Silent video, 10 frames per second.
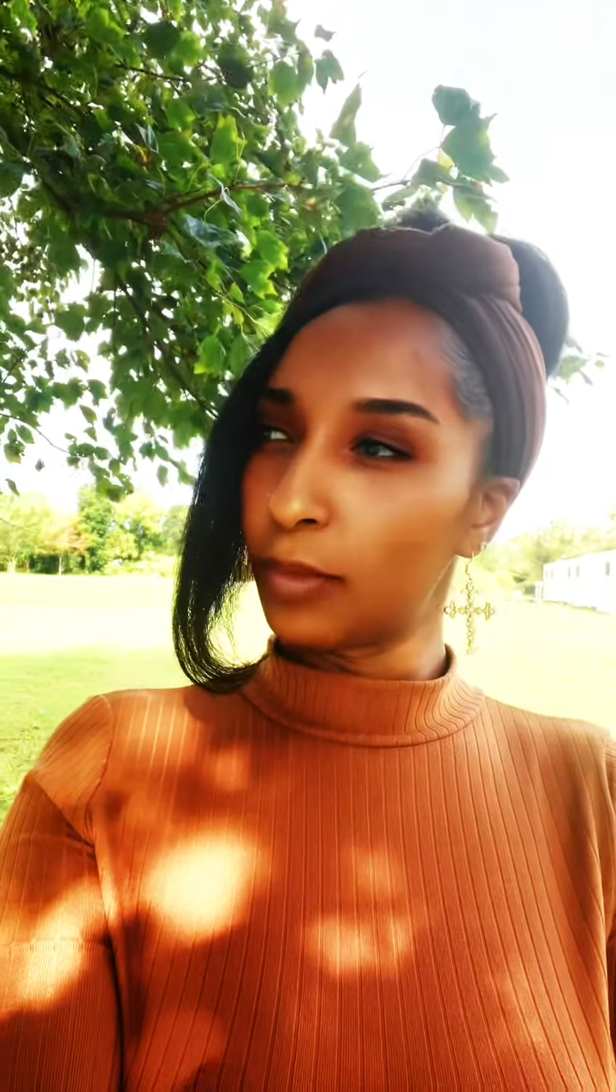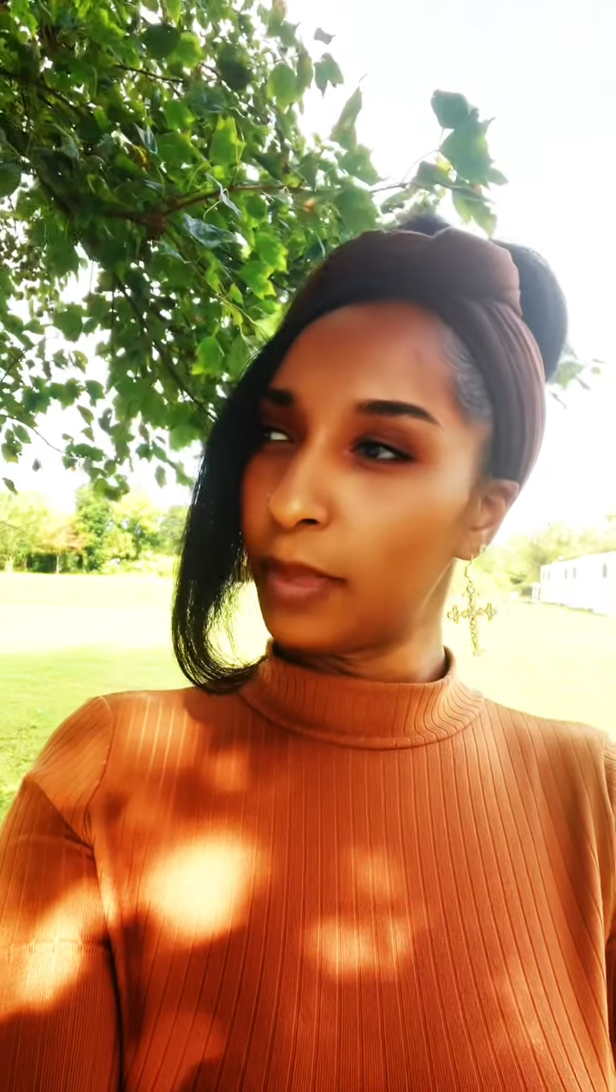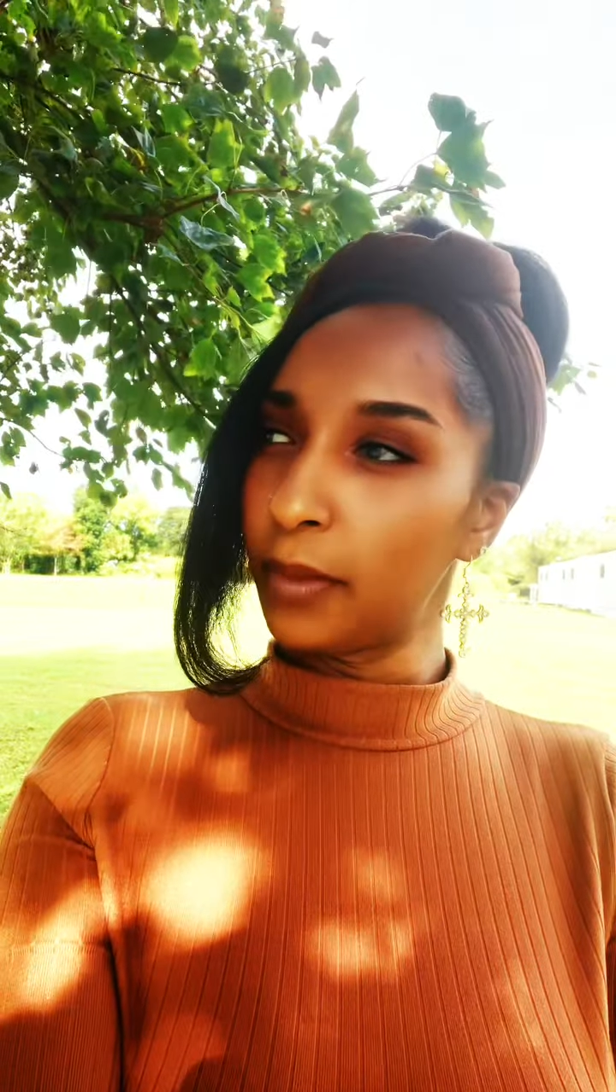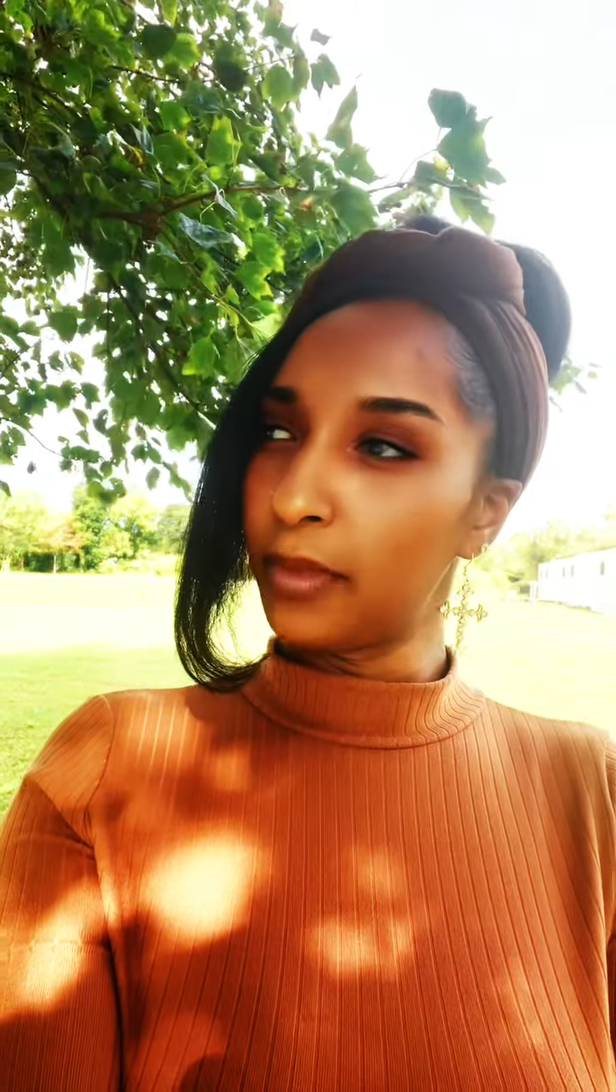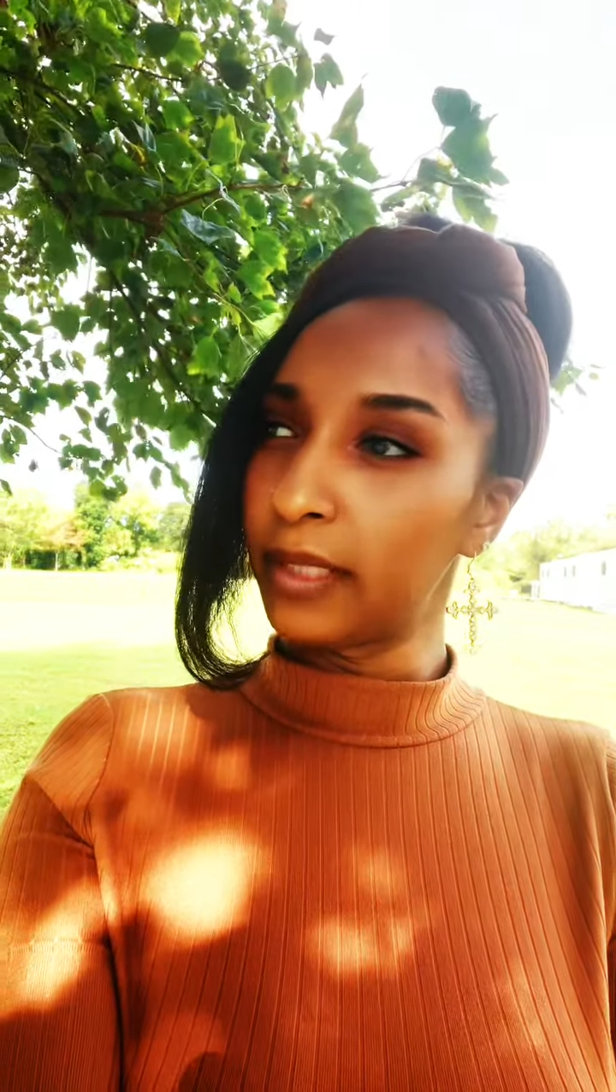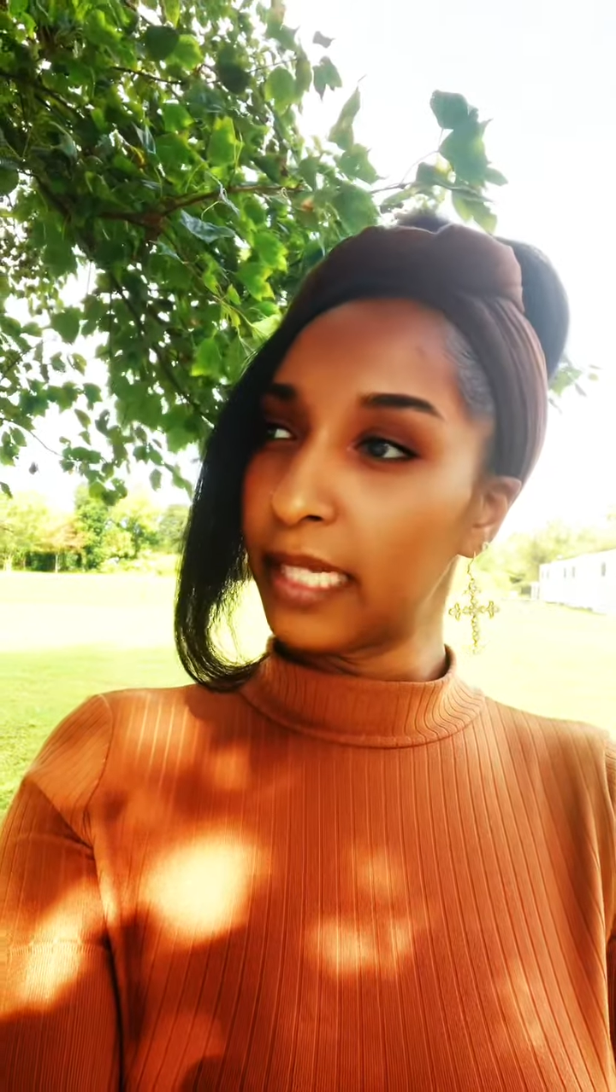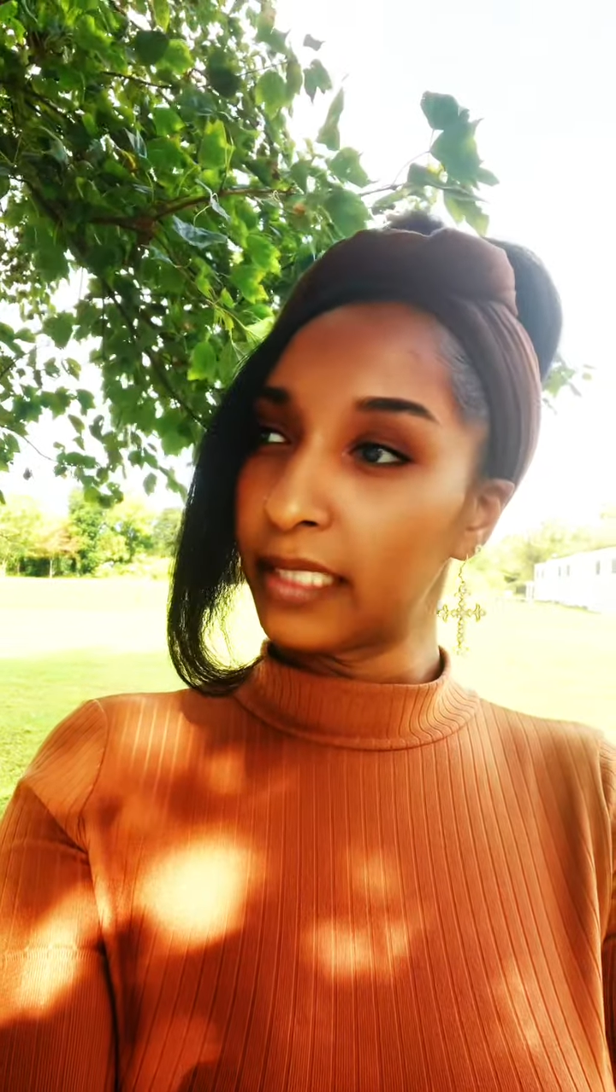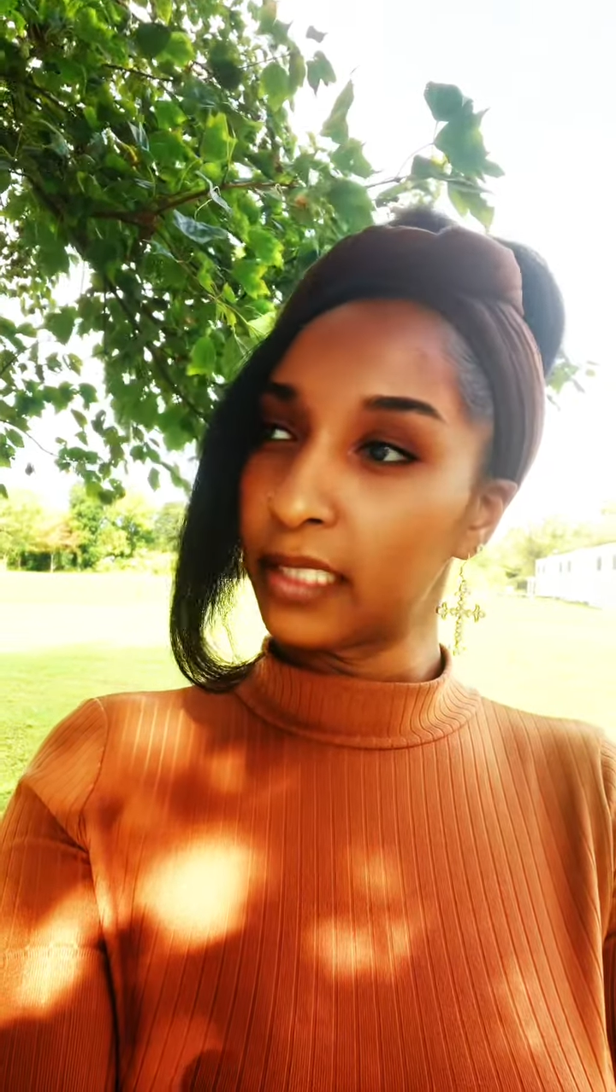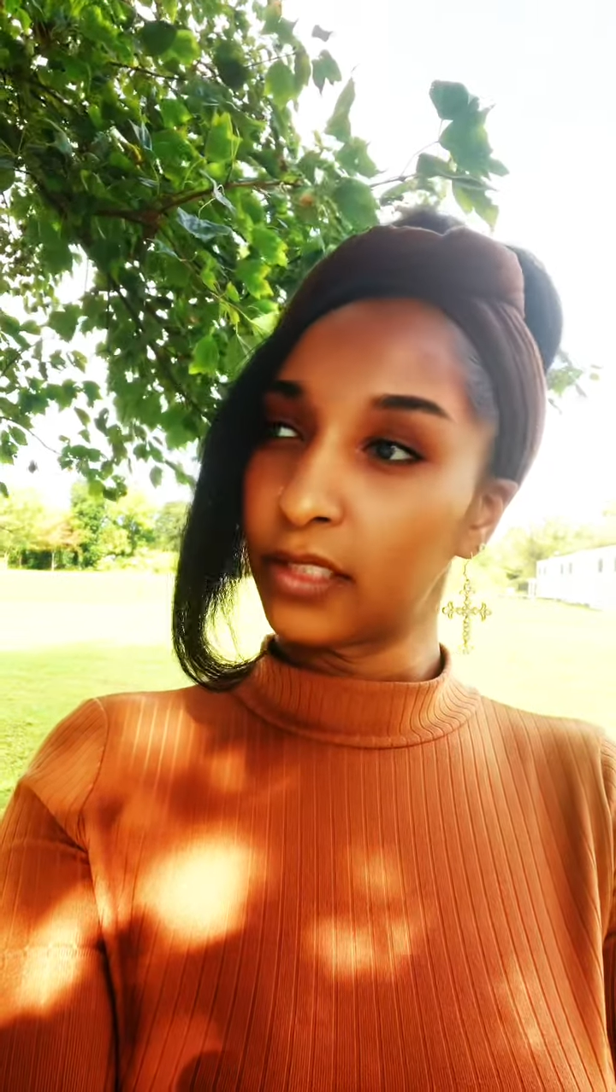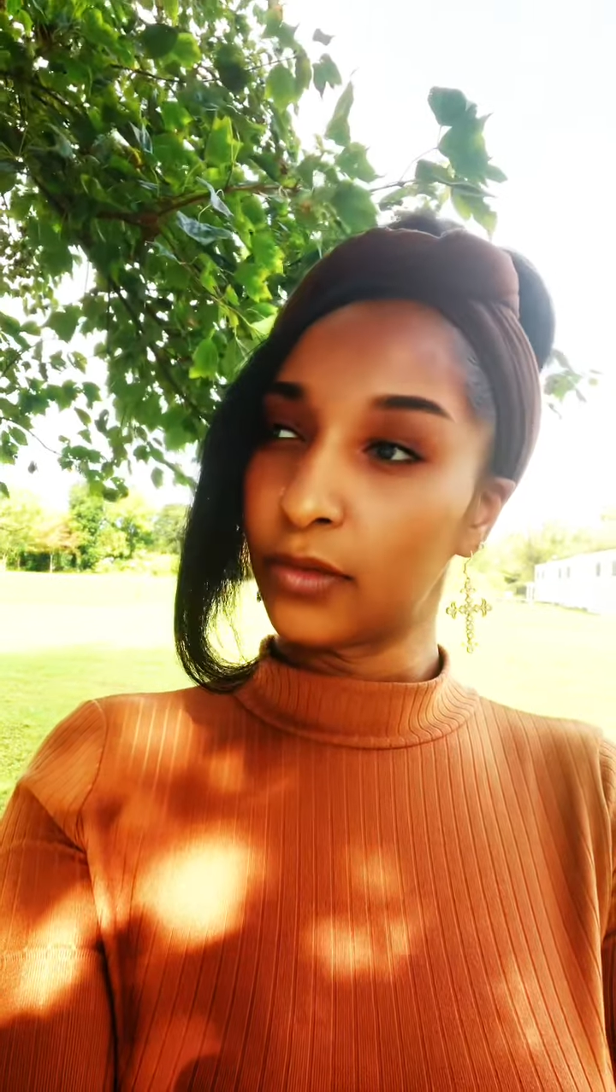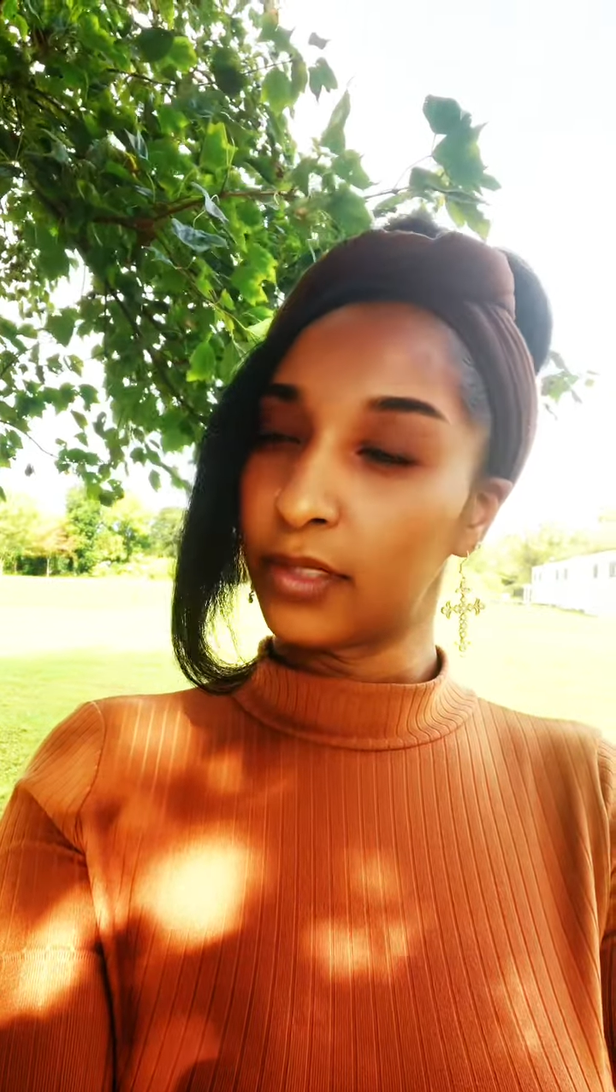people that just don't